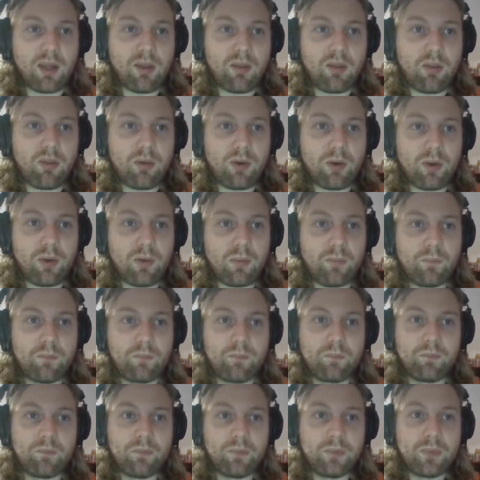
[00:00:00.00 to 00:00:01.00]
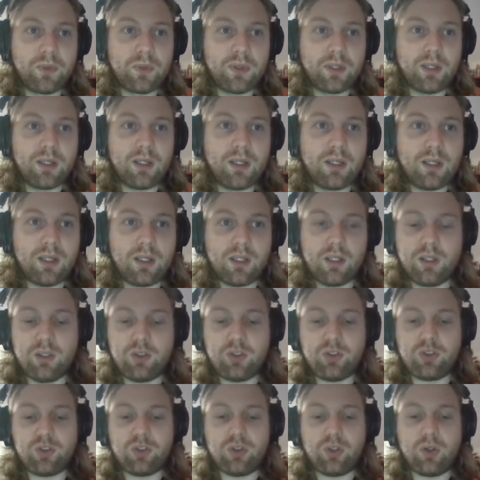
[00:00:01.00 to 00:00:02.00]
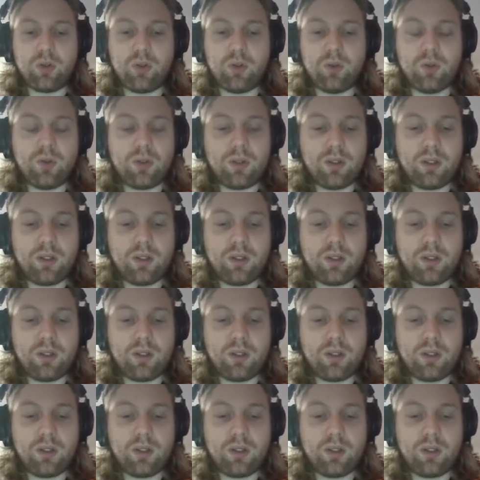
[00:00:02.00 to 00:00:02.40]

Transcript: through. So